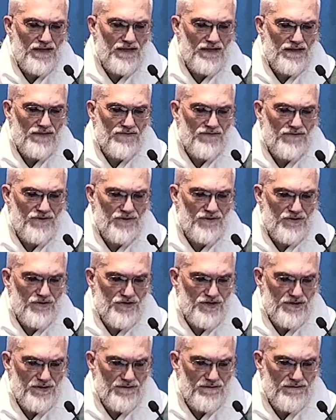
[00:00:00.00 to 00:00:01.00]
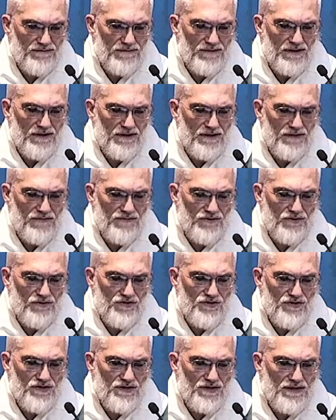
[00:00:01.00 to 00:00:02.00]
conversion, the
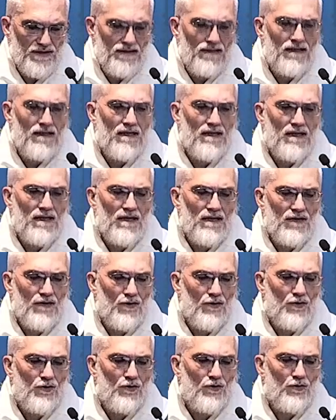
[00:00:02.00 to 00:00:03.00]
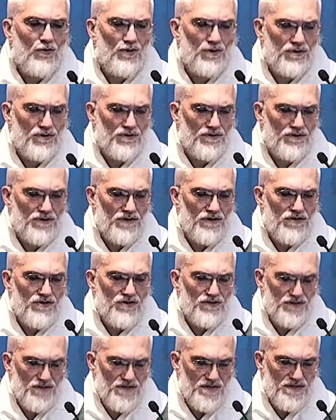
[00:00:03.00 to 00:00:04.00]
conversion that the whole world
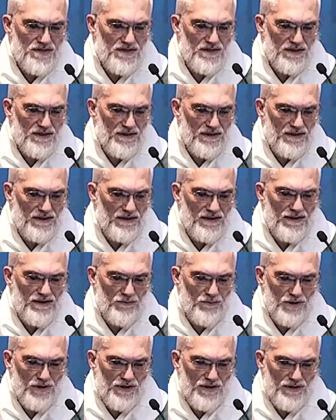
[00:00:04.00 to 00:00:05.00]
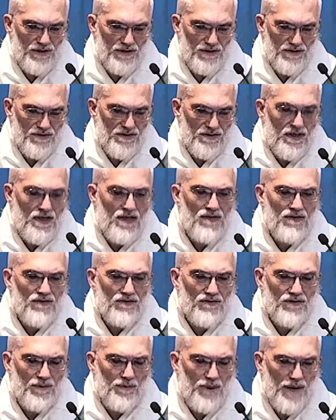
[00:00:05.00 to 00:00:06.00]
should see and witness
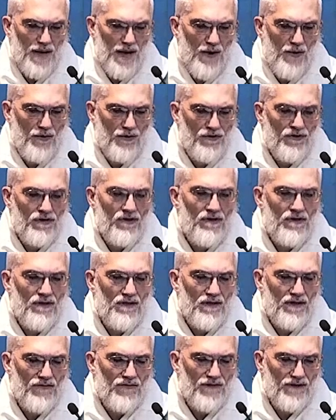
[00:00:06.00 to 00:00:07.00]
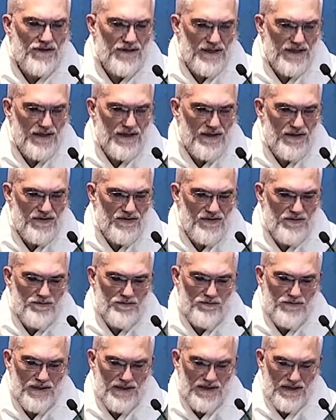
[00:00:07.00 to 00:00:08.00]
through the power of Our Lady's
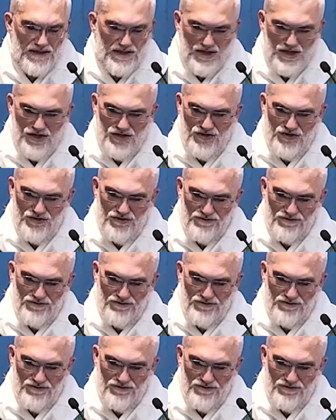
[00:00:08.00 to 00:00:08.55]
mediation.